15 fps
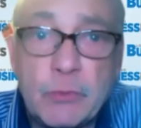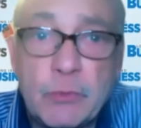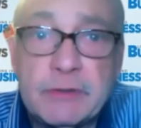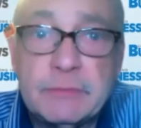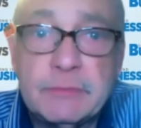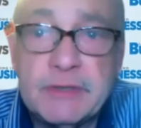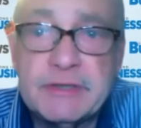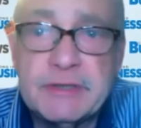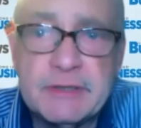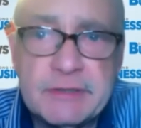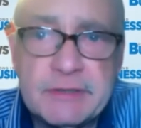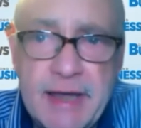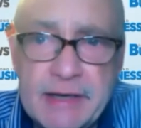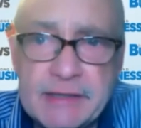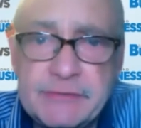What's the
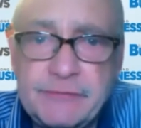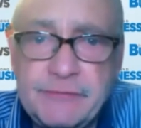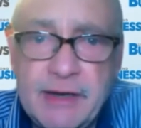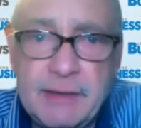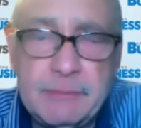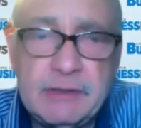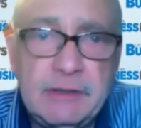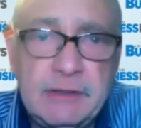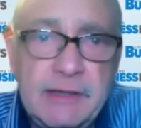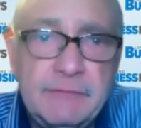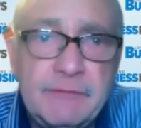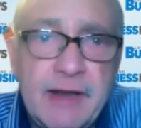status of family leave,